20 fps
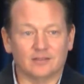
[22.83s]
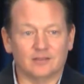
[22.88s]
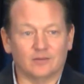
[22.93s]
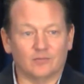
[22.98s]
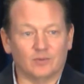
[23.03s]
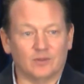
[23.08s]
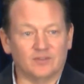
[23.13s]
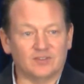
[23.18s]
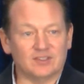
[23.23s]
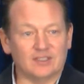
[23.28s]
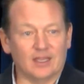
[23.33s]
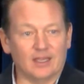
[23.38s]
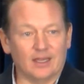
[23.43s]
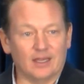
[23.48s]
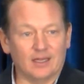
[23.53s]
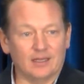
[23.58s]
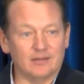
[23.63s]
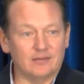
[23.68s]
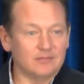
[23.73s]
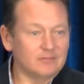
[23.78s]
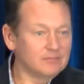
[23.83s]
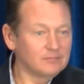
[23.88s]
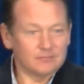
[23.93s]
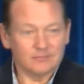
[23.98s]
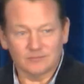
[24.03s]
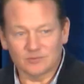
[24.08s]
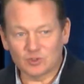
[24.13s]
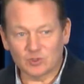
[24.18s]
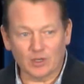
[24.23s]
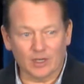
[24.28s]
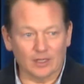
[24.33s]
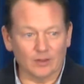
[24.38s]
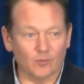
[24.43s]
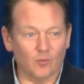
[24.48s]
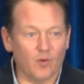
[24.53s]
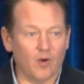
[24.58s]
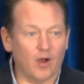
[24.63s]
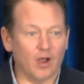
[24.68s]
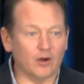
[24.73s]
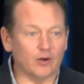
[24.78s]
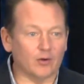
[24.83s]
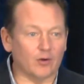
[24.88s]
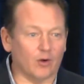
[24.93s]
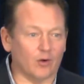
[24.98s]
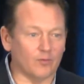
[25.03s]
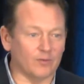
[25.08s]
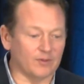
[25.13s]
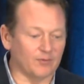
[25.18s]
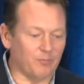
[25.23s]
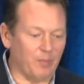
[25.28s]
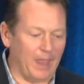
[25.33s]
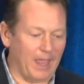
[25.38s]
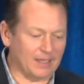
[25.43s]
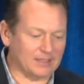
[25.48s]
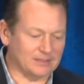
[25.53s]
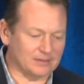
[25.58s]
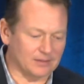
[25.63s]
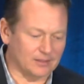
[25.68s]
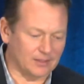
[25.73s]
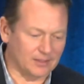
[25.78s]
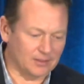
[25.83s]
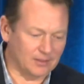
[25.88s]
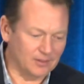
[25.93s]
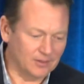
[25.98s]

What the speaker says: we've stayed treading the water, or we've backslid.